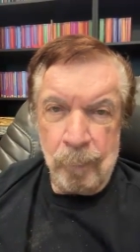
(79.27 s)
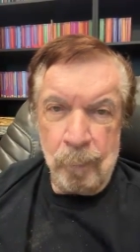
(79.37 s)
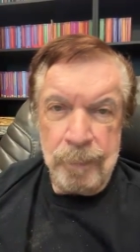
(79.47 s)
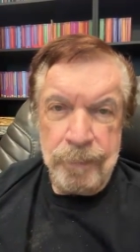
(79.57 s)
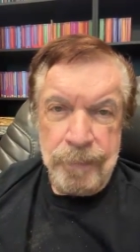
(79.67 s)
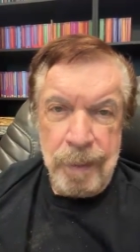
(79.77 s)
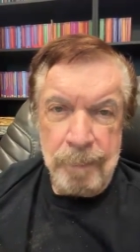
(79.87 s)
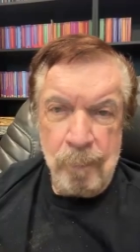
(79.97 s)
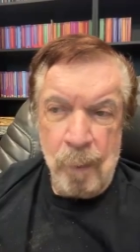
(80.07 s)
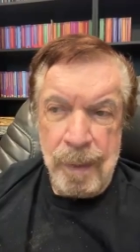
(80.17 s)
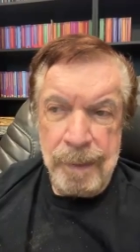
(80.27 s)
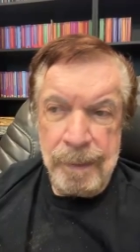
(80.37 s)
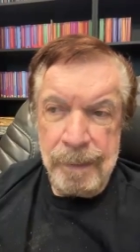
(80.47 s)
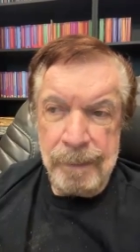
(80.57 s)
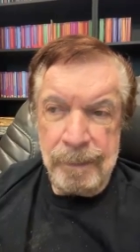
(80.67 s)
when someone
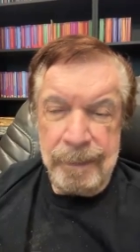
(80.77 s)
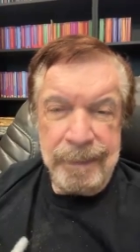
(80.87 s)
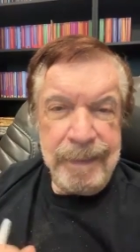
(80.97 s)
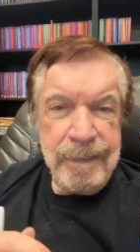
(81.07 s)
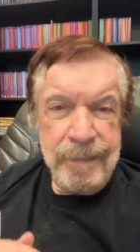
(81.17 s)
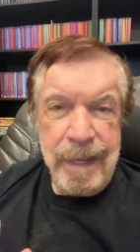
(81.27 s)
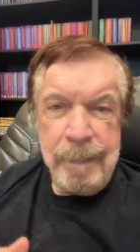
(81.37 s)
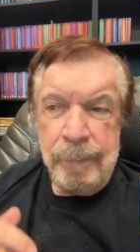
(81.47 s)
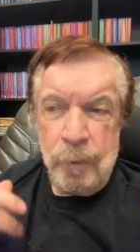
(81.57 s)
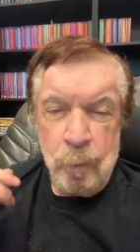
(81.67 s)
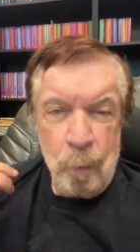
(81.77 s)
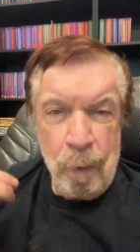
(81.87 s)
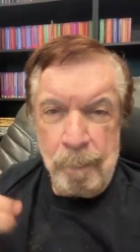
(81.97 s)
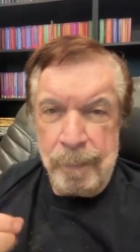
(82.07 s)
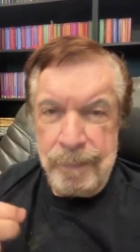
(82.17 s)
is able to
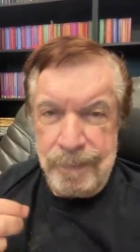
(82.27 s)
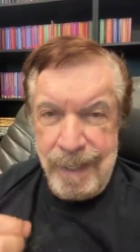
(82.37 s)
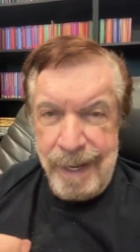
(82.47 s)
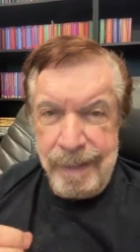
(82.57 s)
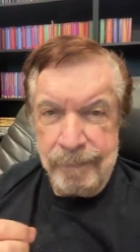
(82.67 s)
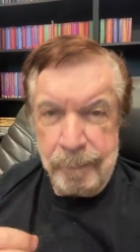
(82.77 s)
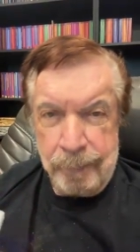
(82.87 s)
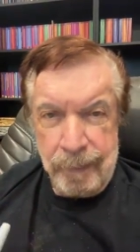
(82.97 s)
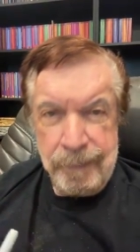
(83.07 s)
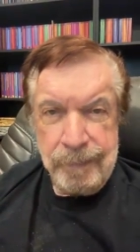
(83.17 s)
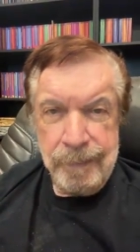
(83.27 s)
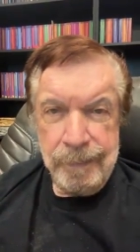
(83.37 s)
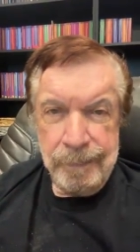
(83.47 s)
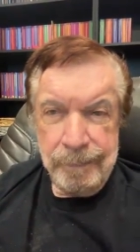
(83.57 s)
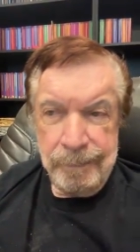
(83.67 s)
walk beside the preacher.